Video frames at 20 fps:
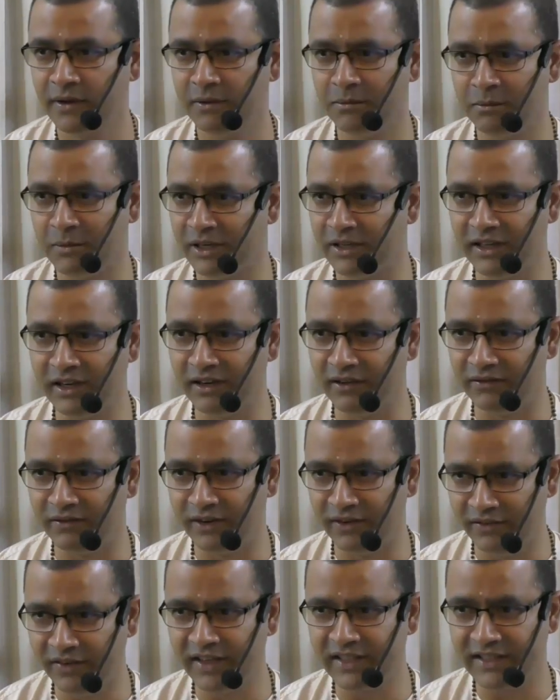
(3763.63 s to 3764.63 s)
But then
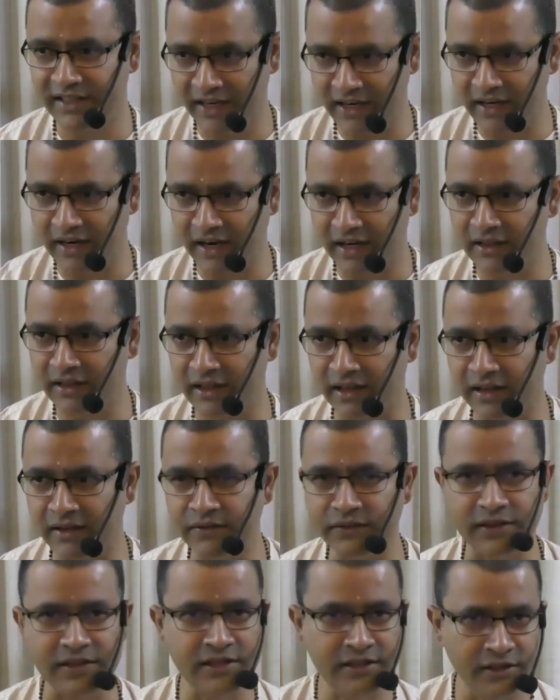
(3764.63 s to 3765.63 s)
when we say Gandhi,
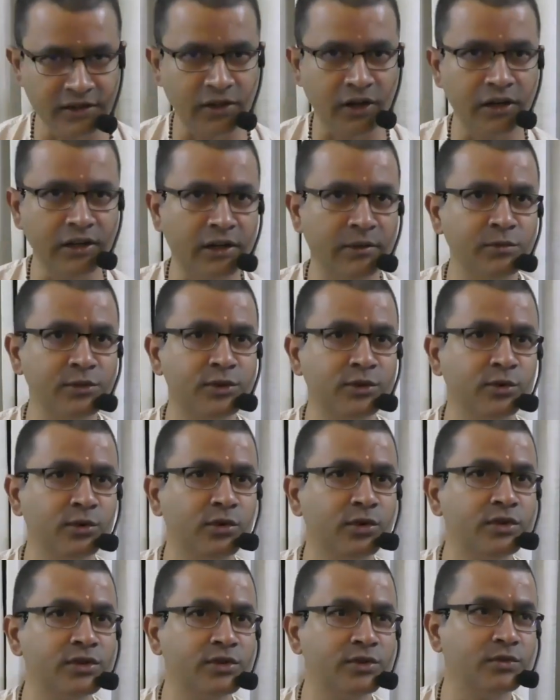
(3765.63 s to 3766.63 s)
first thought comes
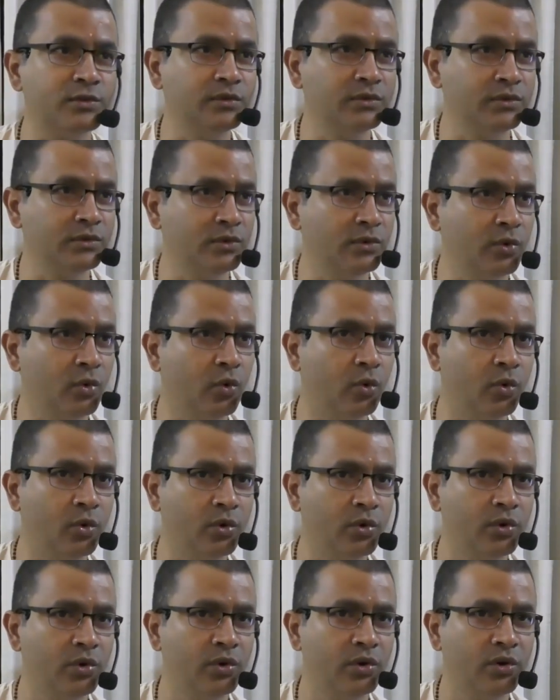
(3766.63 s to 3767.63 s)
to who?
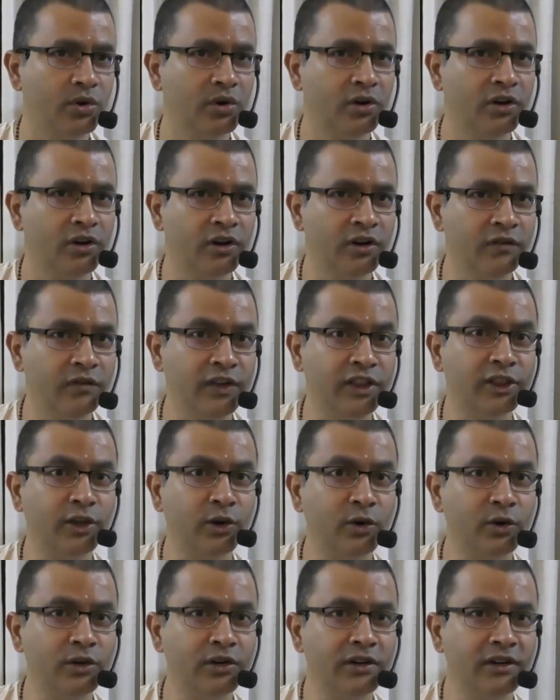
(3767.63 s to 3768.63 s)

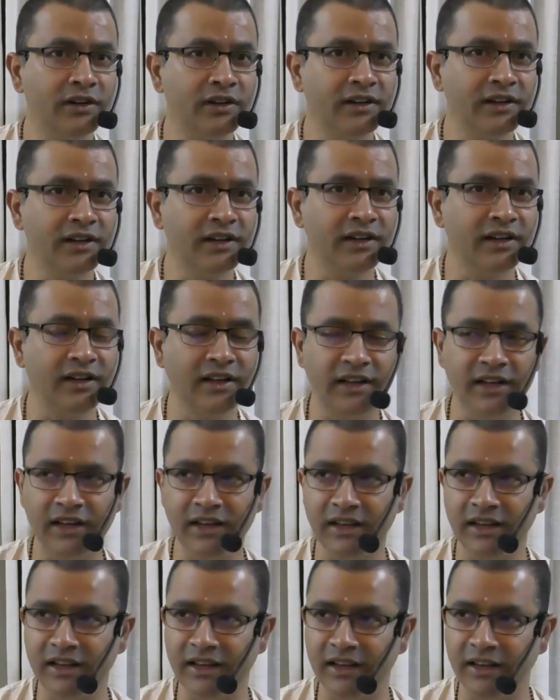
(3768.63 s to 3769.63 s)
Without
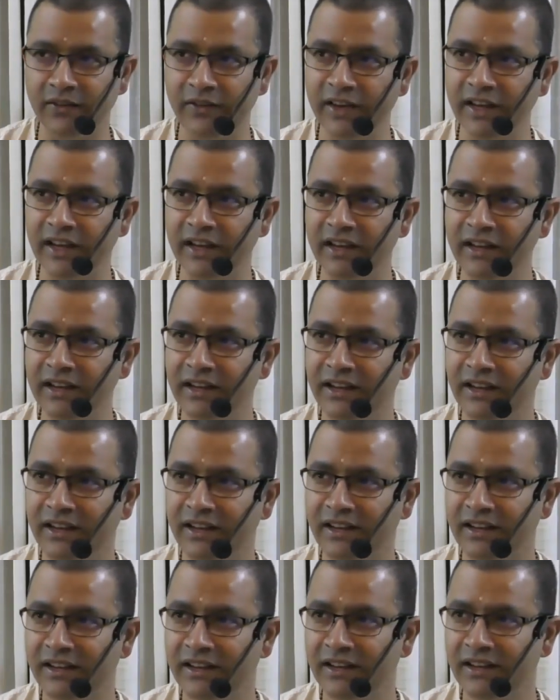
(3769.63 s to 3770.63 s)
giving a
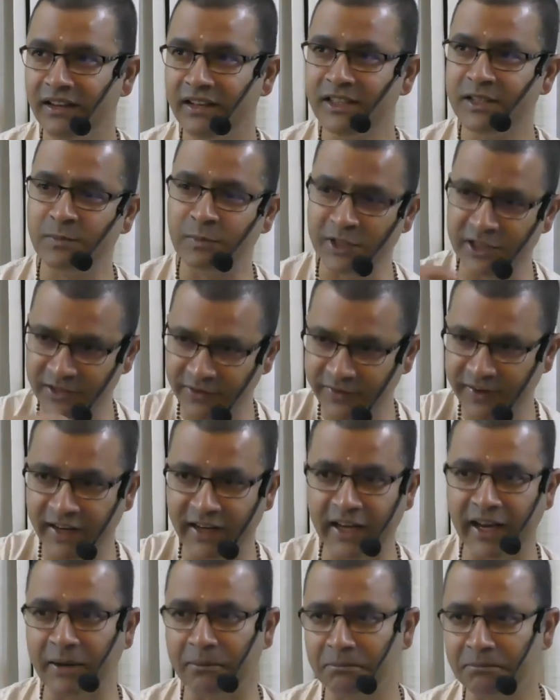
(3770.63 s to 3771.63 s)
specific
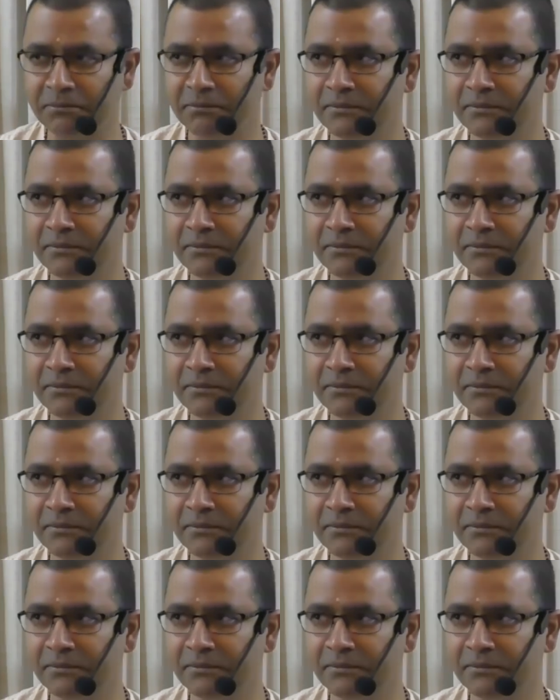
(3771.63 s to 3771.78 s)
name.